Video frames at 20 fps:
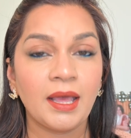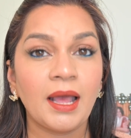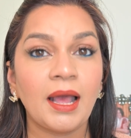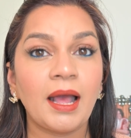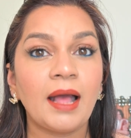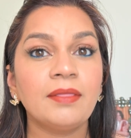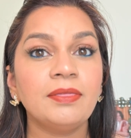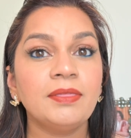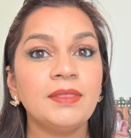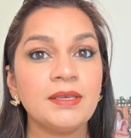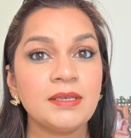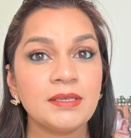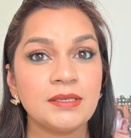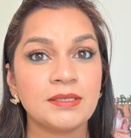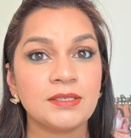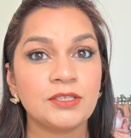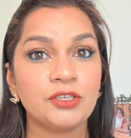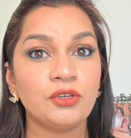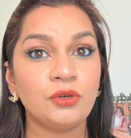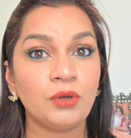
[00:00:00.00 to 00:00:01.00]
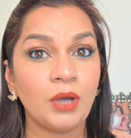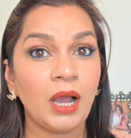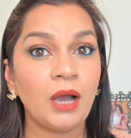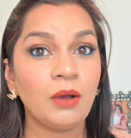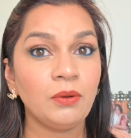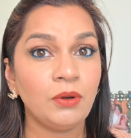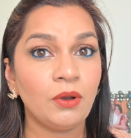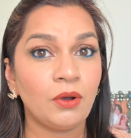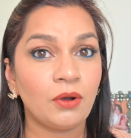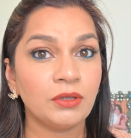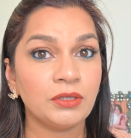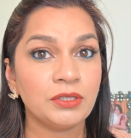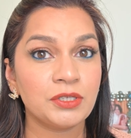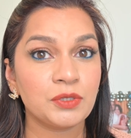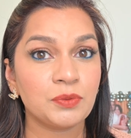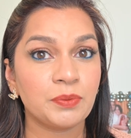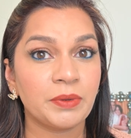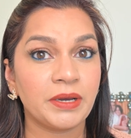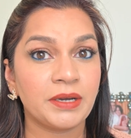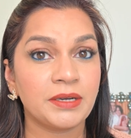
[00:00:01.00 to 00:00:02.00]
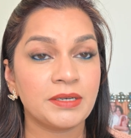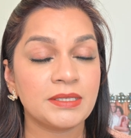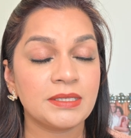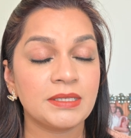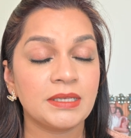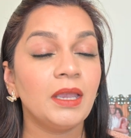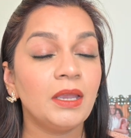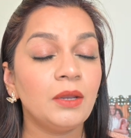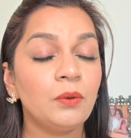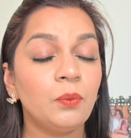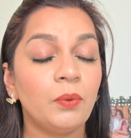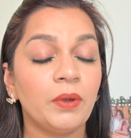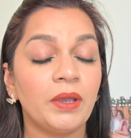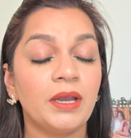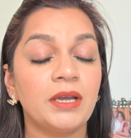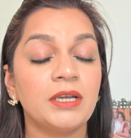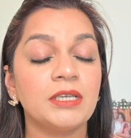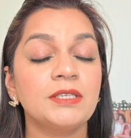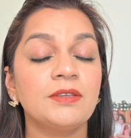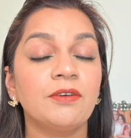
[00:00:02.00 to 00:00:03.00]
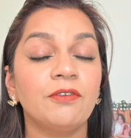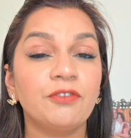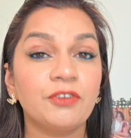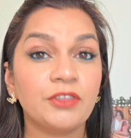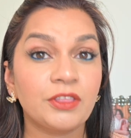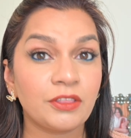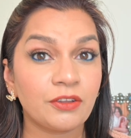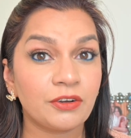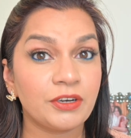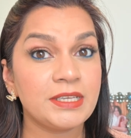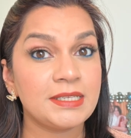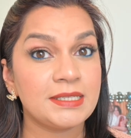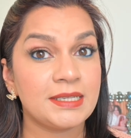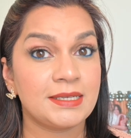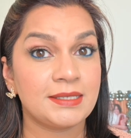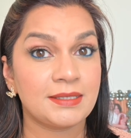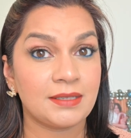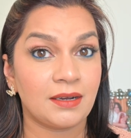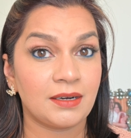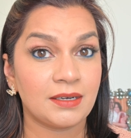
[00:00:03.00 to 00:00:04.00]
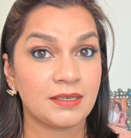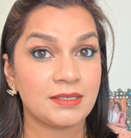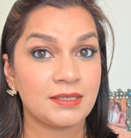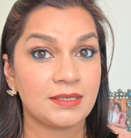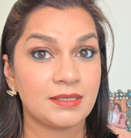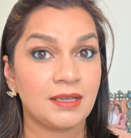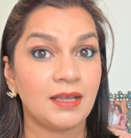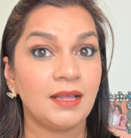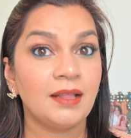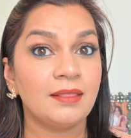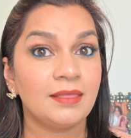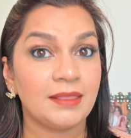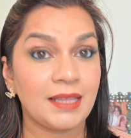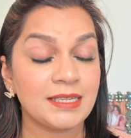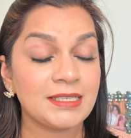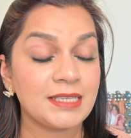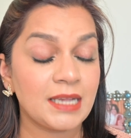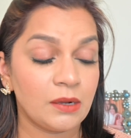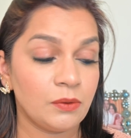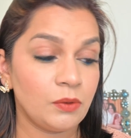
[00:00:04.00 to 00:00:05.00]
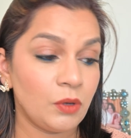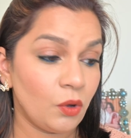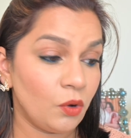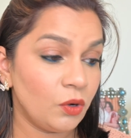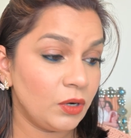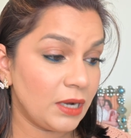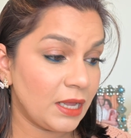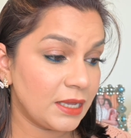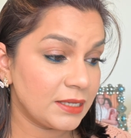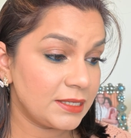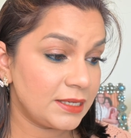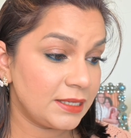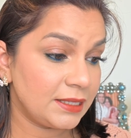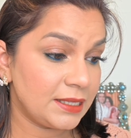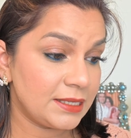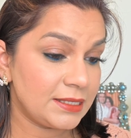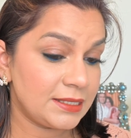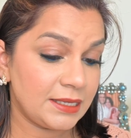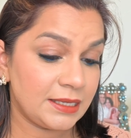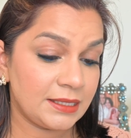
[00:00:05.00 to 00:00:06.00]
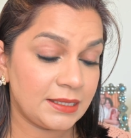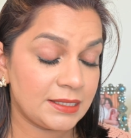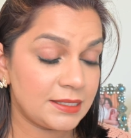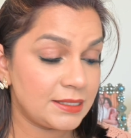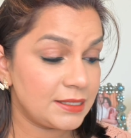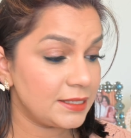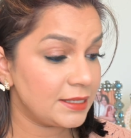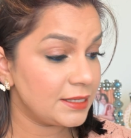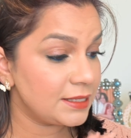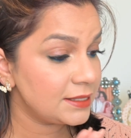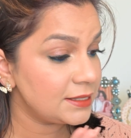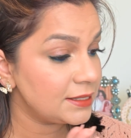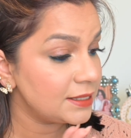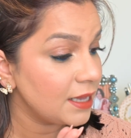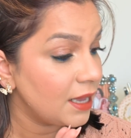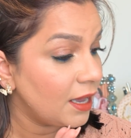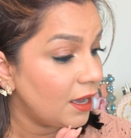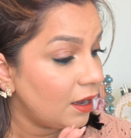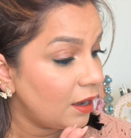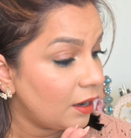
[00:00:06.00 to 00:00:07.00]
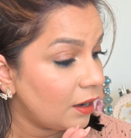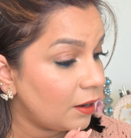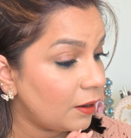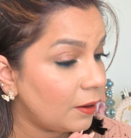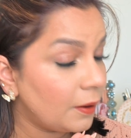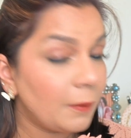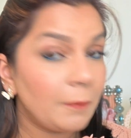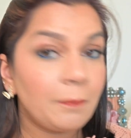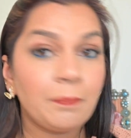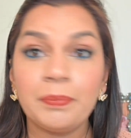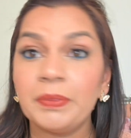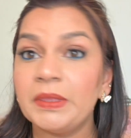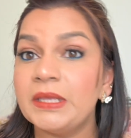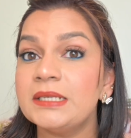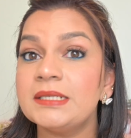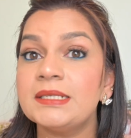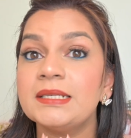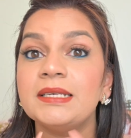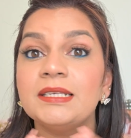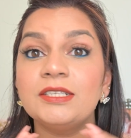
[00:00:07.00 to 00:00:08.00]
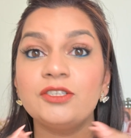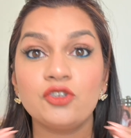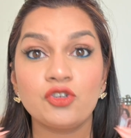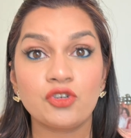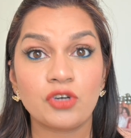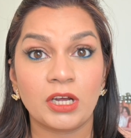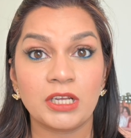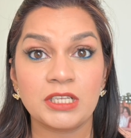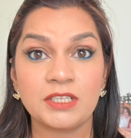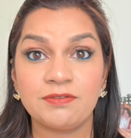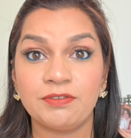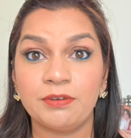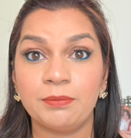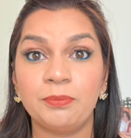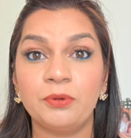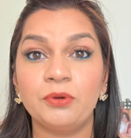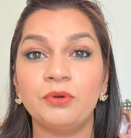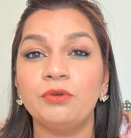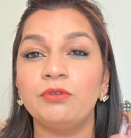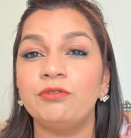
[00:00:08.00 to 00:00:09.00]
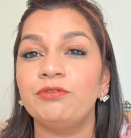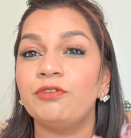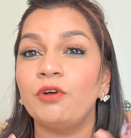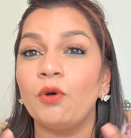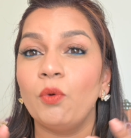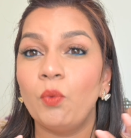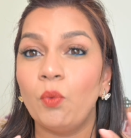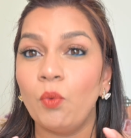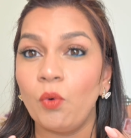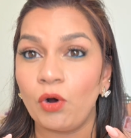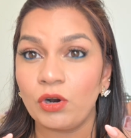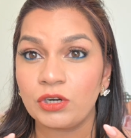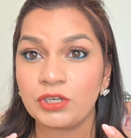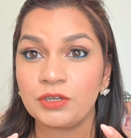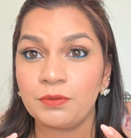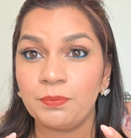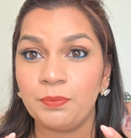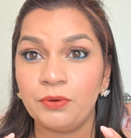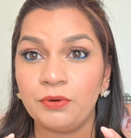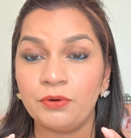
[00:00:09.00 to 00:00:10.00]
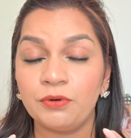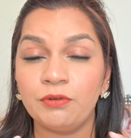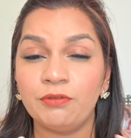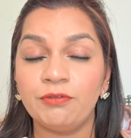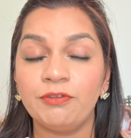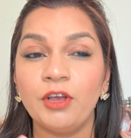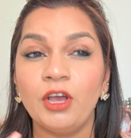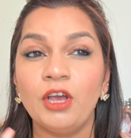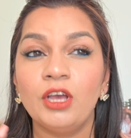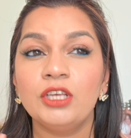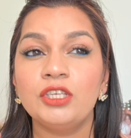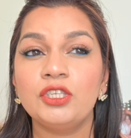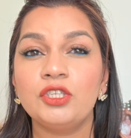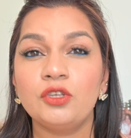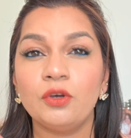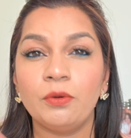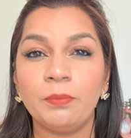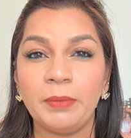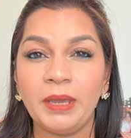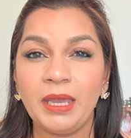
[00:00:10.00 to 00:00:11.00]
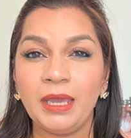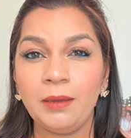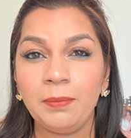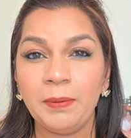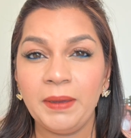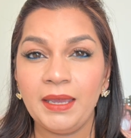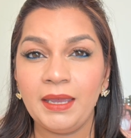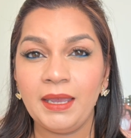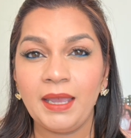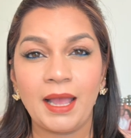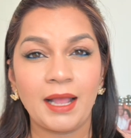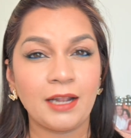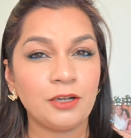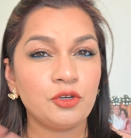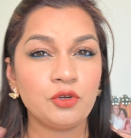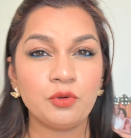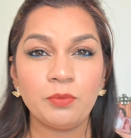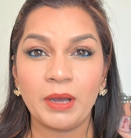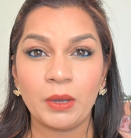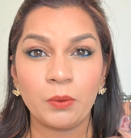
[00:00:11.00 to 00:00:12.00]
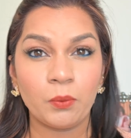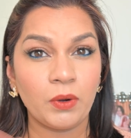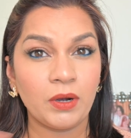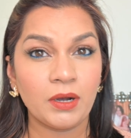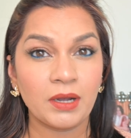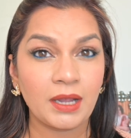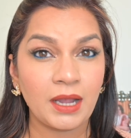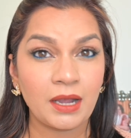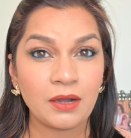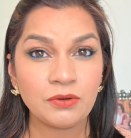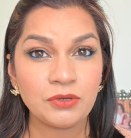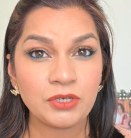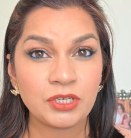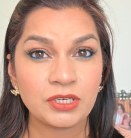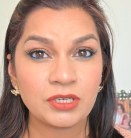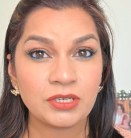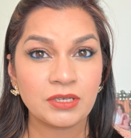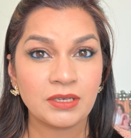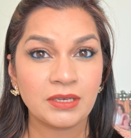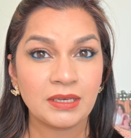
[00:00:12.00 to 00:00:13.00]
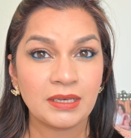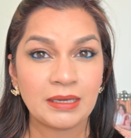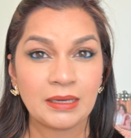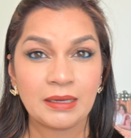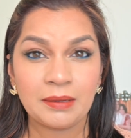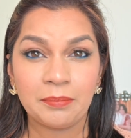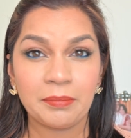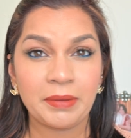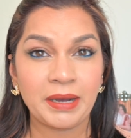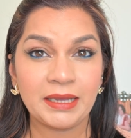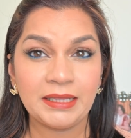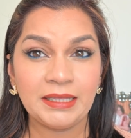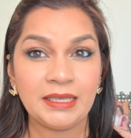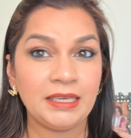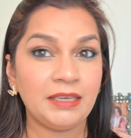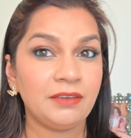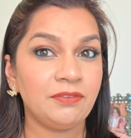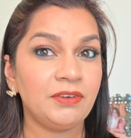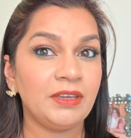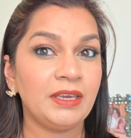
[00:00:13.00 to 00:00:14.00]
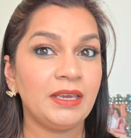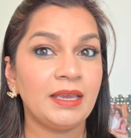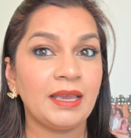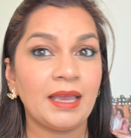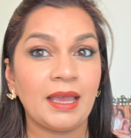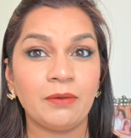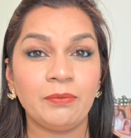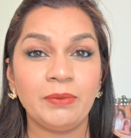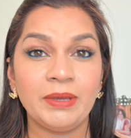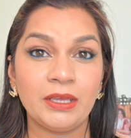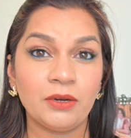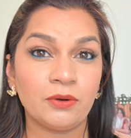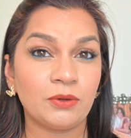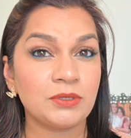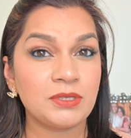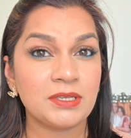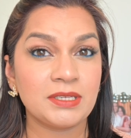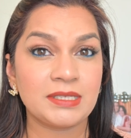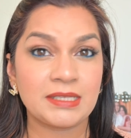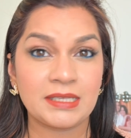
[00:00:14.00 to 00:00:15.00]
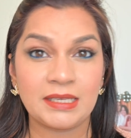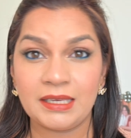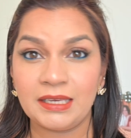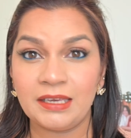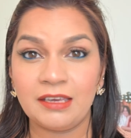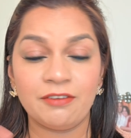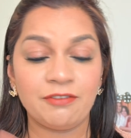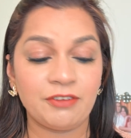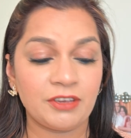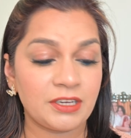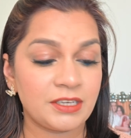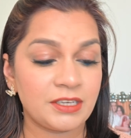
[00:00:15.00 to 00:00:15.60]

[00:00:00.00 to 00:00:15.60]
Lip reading: And this, you know how long this wears? It wears for 36 hours. That's how long lasting they say this is. This is transfer proof, waterproof. So maybe I'll do my workout by the evening and we can also see if